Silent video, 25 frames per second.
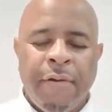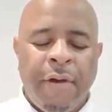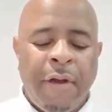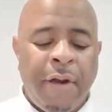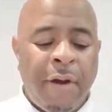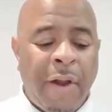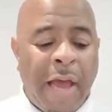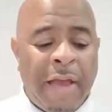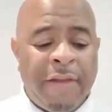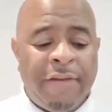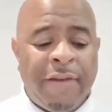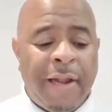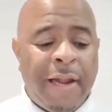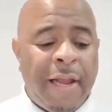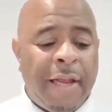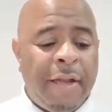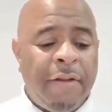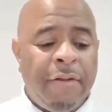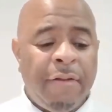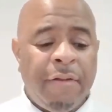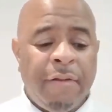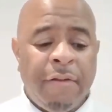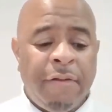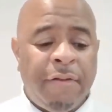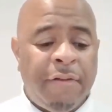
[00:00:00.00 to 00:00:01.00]
And as
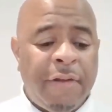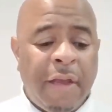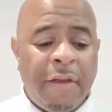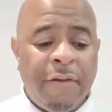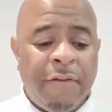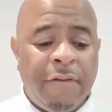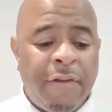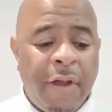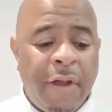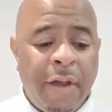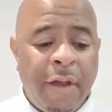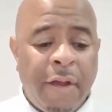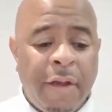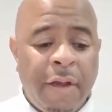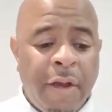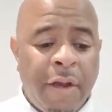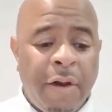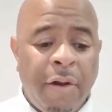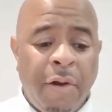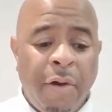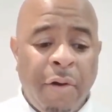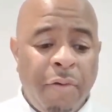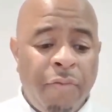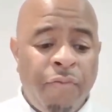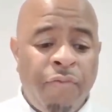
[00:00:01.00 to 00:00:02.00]
Elaine says there, you
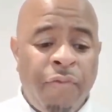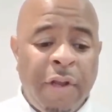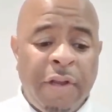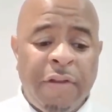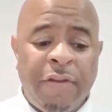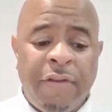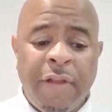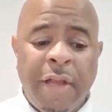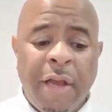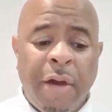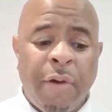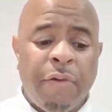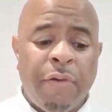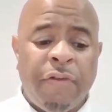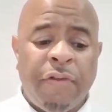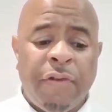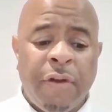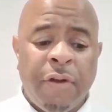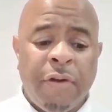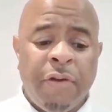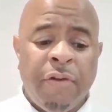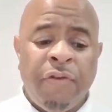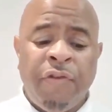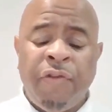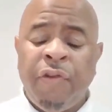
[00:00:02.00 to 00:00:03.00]
know, Reece
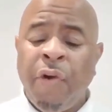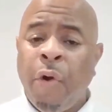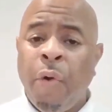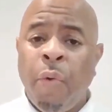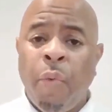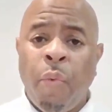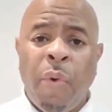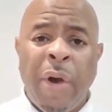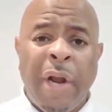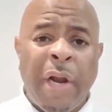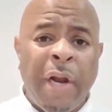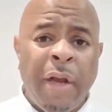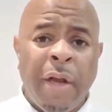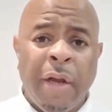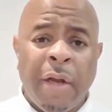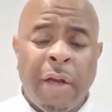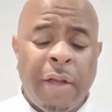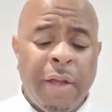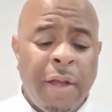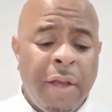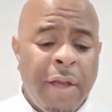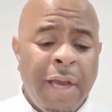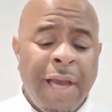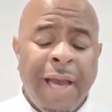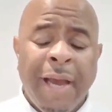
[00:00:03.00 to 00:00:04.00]
Nelson, Joe
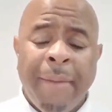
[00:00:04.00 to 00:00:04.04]
Willock,